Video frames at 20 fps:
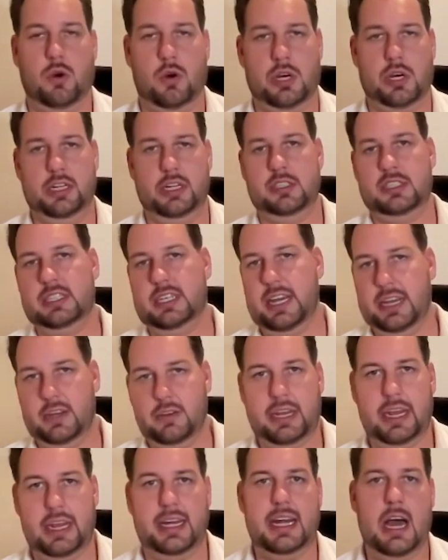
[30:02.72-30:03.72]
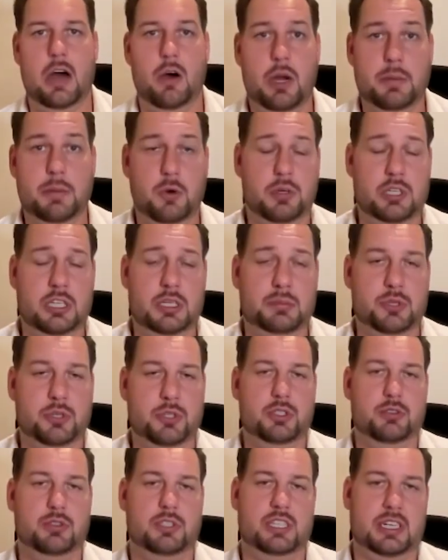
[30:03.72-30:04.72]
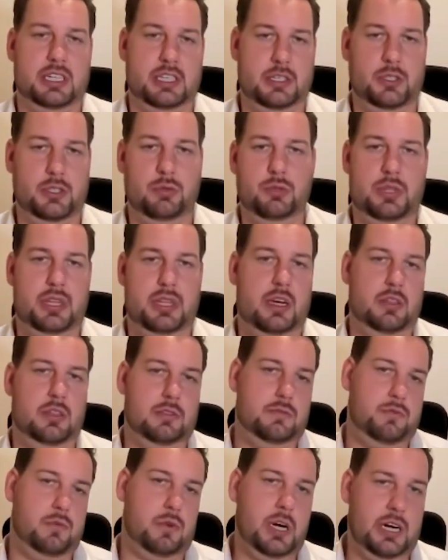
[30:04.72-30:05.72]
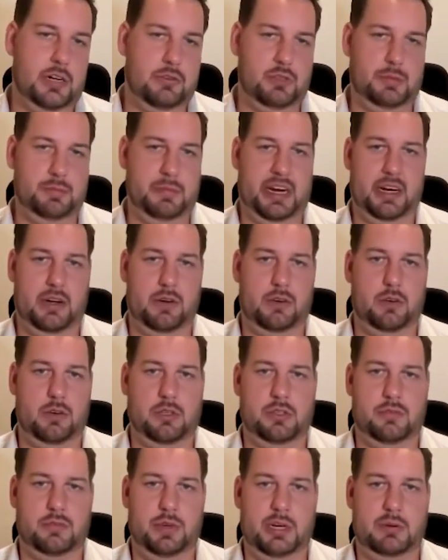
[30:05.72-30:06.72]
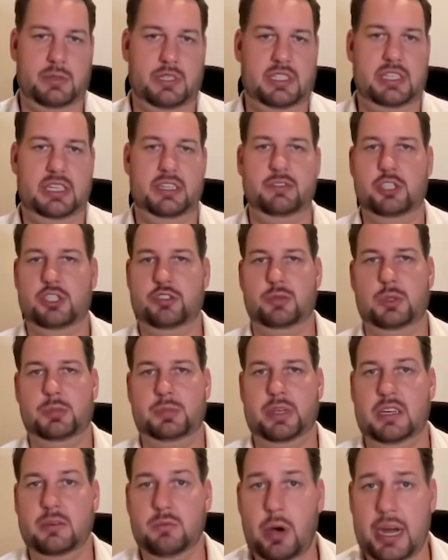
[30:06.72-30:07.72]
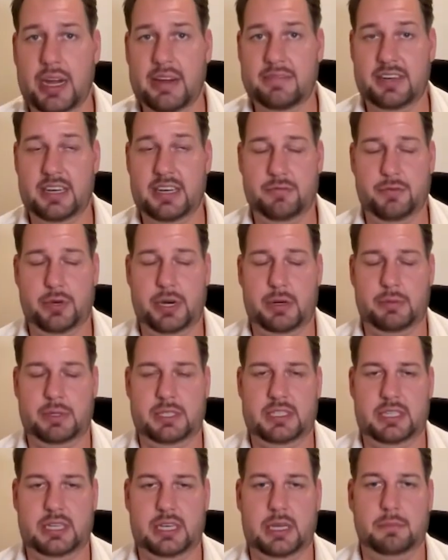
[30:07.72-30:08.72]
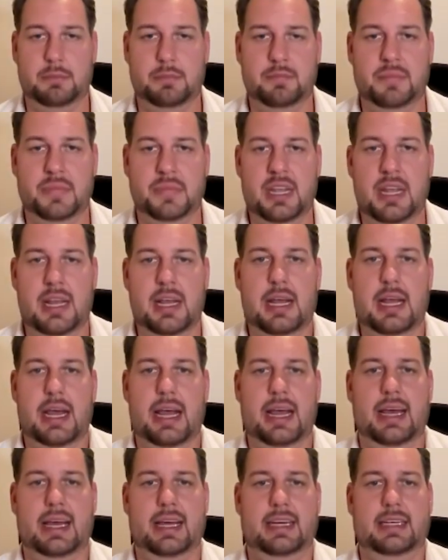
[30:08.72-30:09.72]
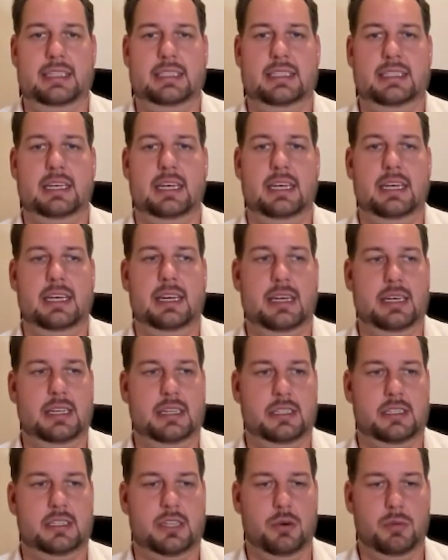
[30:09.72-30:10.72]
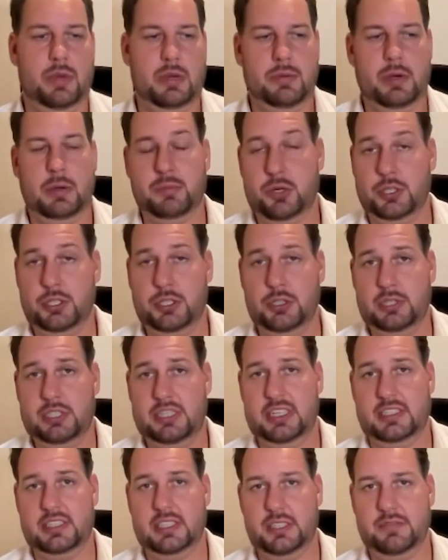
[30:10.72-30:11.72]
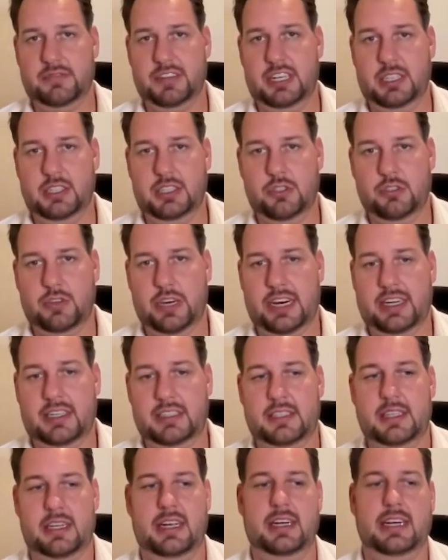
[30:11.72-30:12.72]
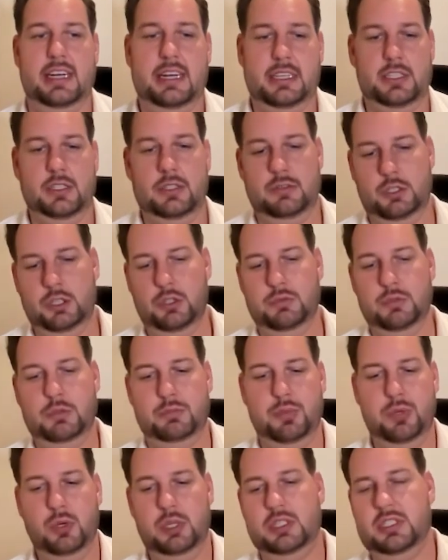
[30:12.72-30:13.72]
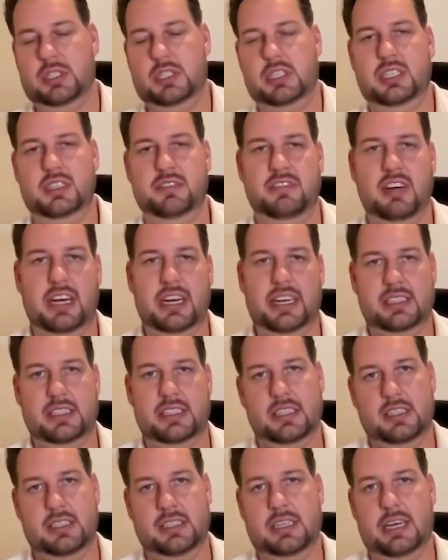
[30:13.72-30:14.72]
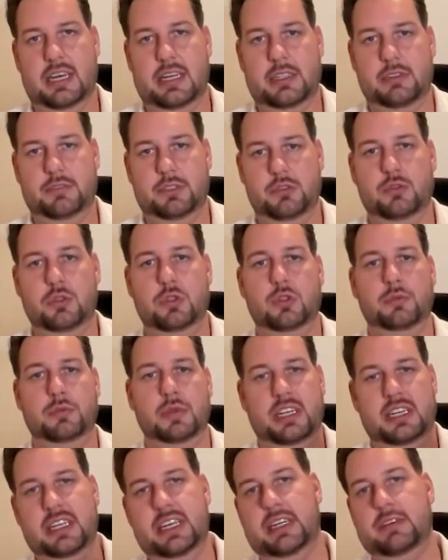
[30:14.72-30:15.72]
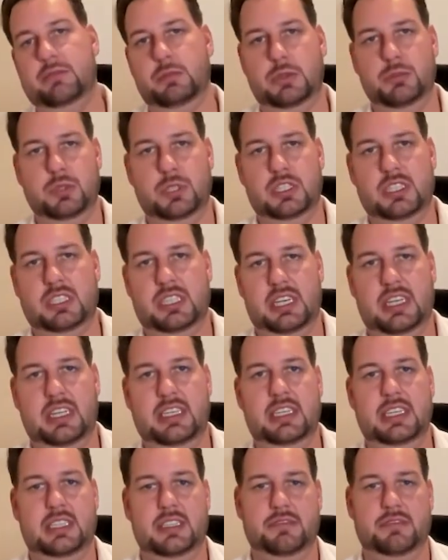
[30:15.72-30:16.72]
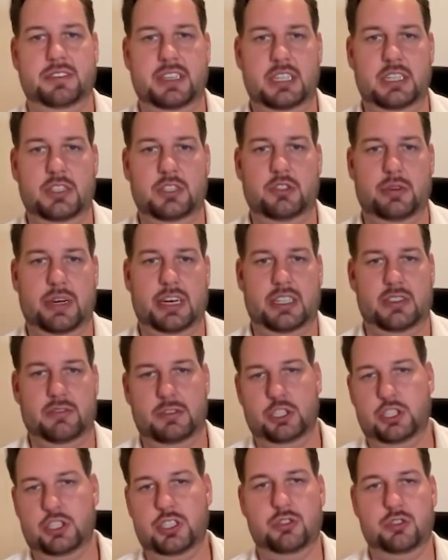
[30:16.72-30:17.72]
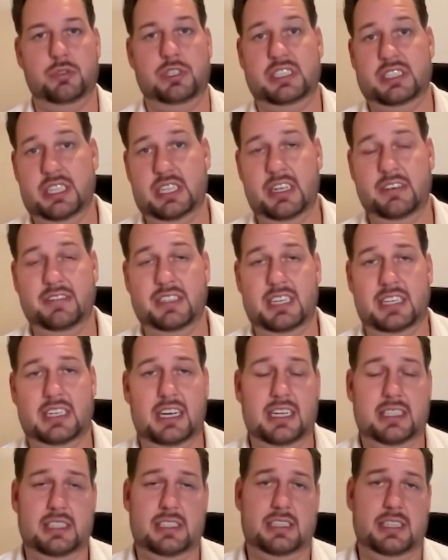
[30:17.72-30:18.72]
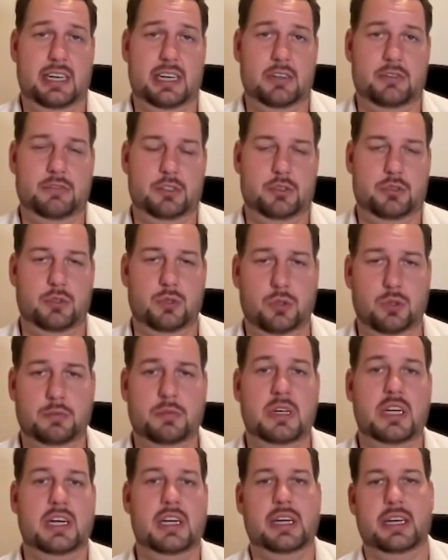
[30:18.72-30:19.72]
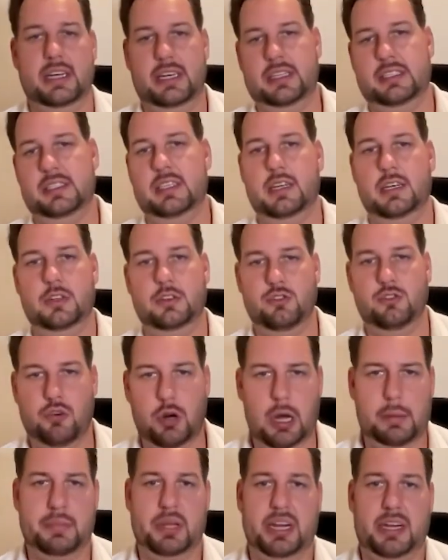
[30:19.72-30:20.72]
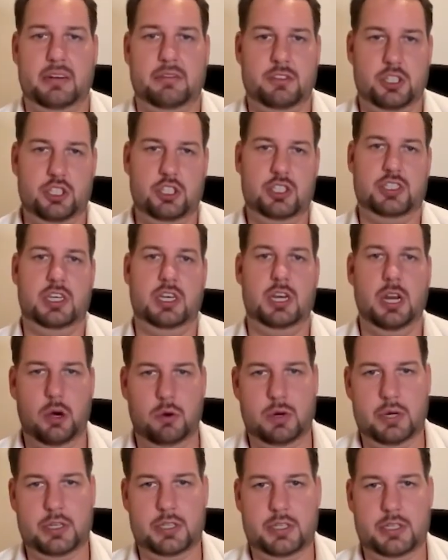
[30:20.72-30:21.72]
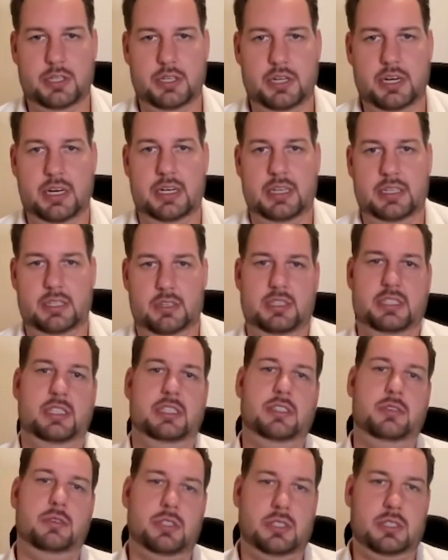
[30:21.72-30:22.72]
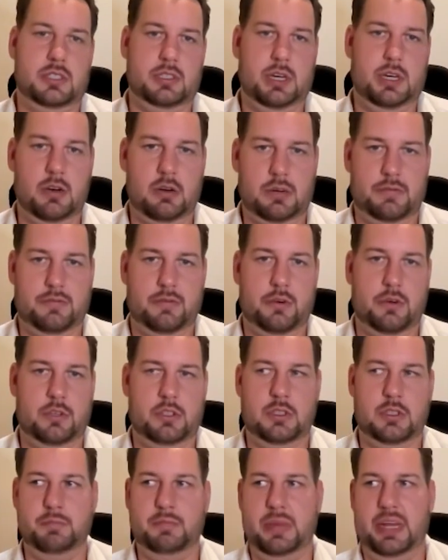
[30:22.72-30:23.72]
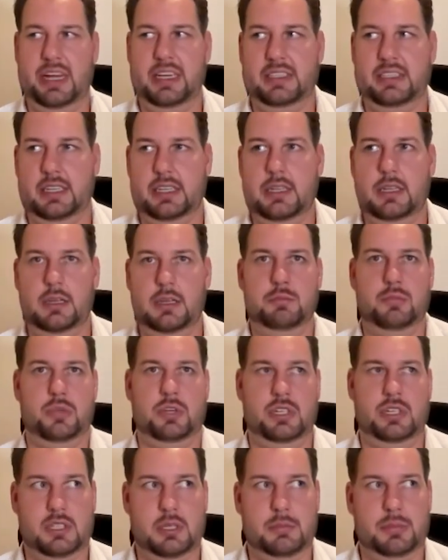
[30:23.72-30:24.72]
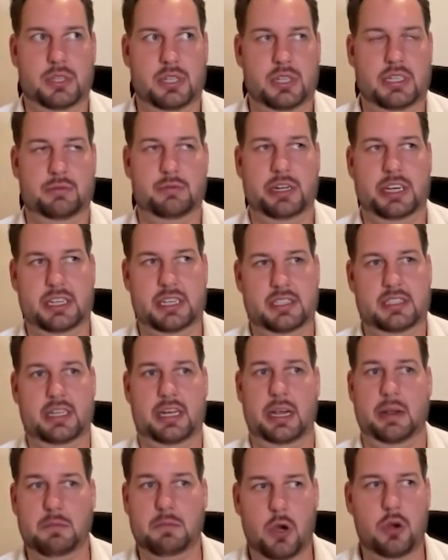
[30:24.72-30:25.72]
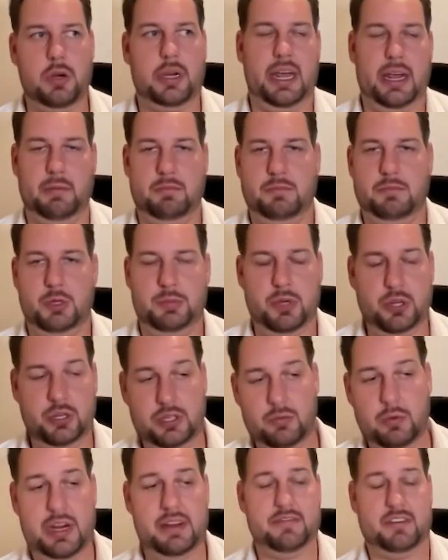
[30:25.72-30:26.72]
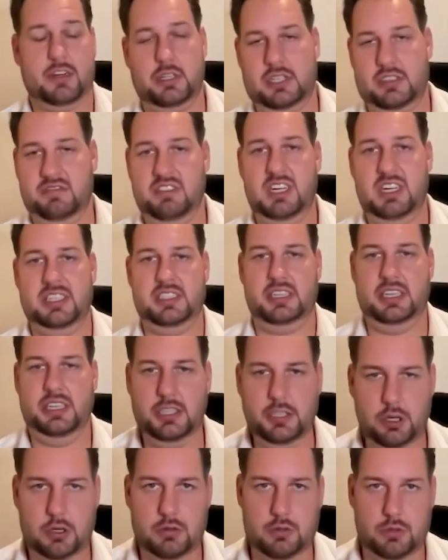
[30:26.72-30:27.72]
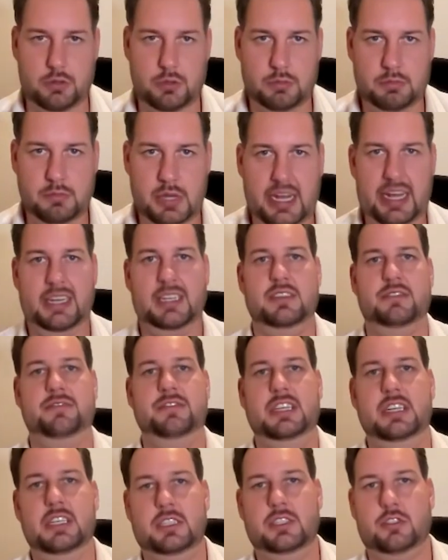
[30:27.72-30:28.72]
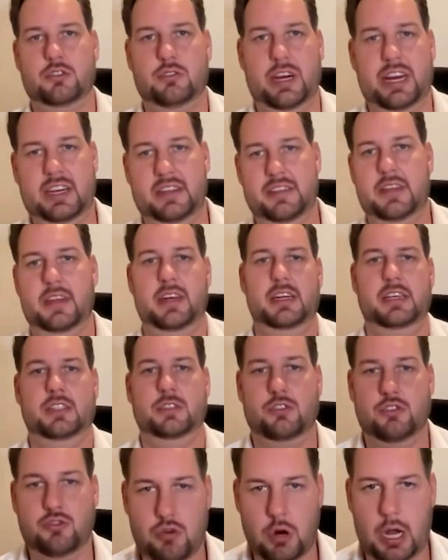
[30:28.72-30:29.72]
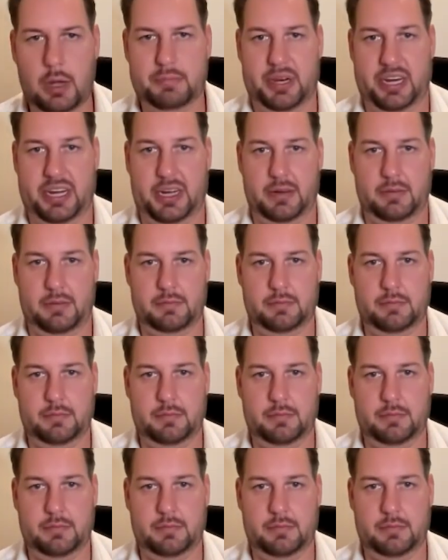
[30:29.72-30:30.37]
Or you're saying, okay, now I'm only producing a 2400 megahertz frequency, which would be a Wi Fi frequency. And so we were producing this field strength, and then you would put the device inside of the room, and then we would see that the field strength, which is received at the other side of the room, is dropping, which is lowered. So this is our first basic principle that we can say, okay, you put a waveguard device in your room and the field strength is dropping.